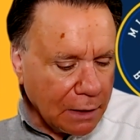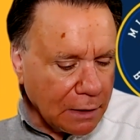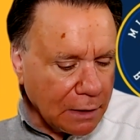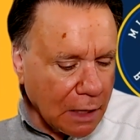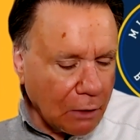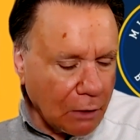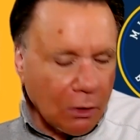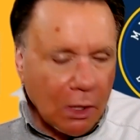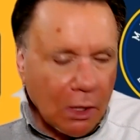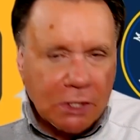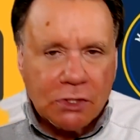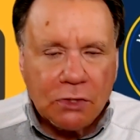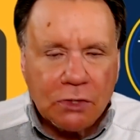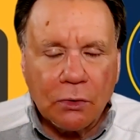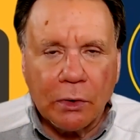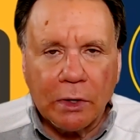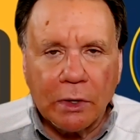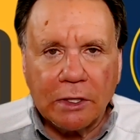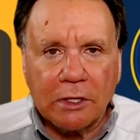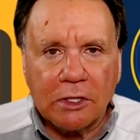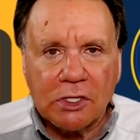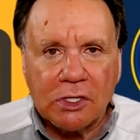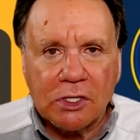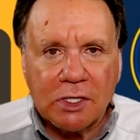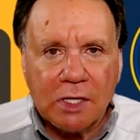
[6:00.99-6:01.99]
Now let's look
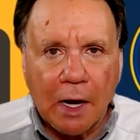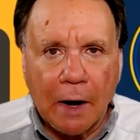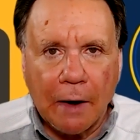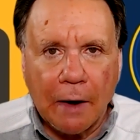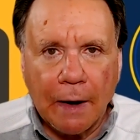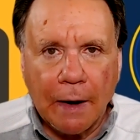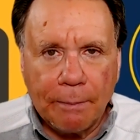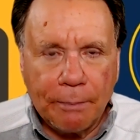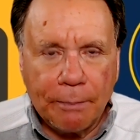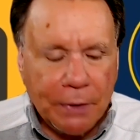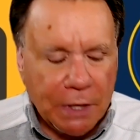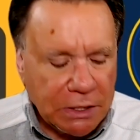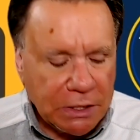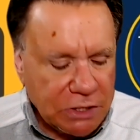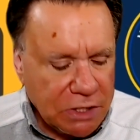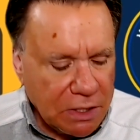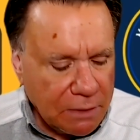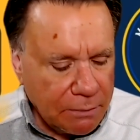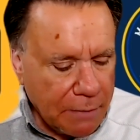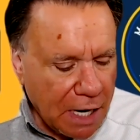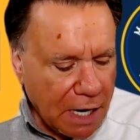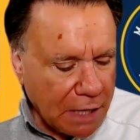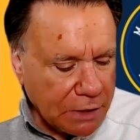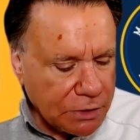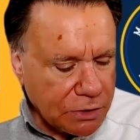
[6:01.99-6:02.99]
at the starting
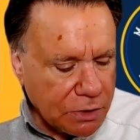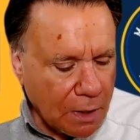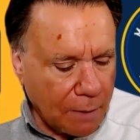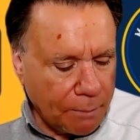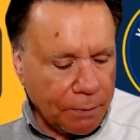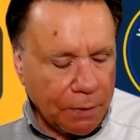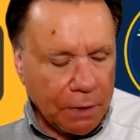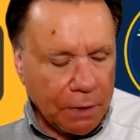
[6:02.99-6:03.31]
pitching matchup